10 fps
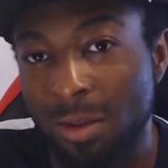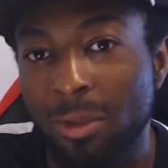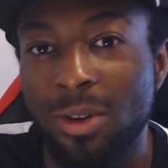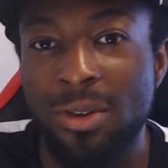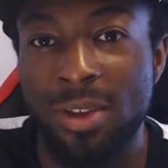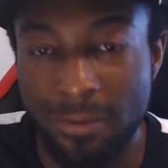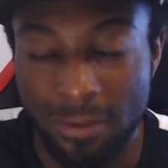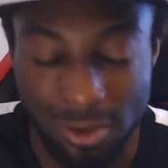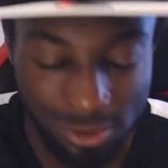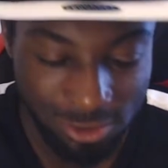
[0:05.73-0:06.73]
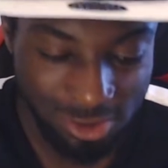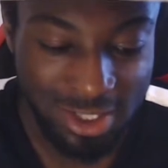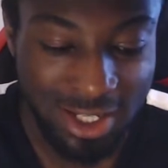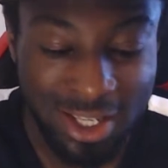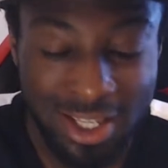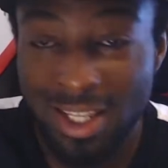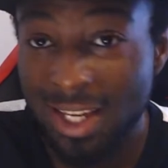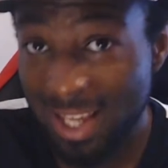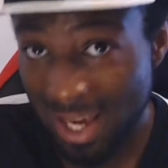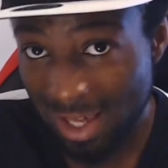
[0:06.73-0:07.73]
Ball Xenoverse 3?
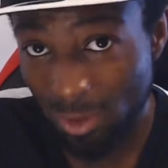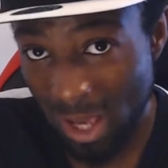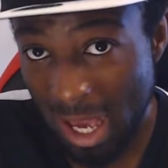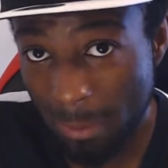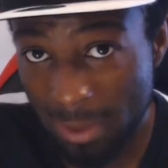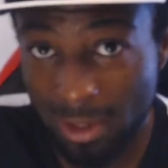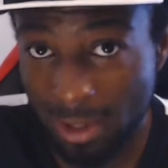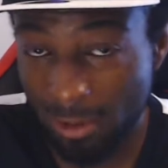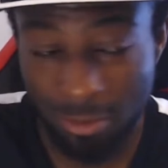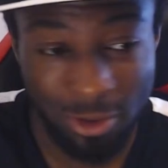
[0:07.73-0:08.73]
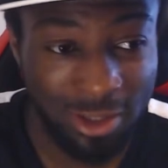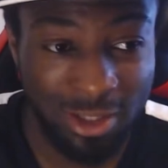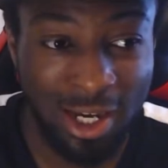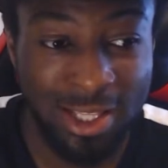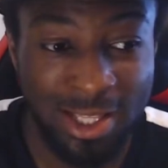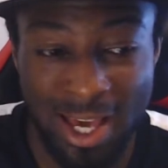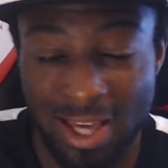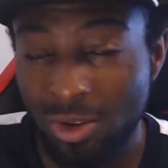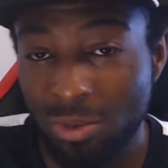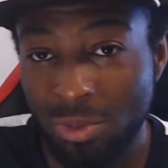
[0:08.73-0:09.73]
It has to happen at this point, and it
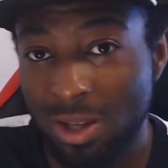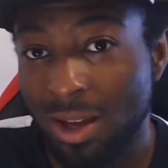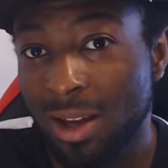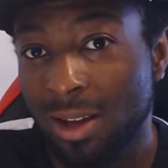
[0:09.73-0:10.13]
has to be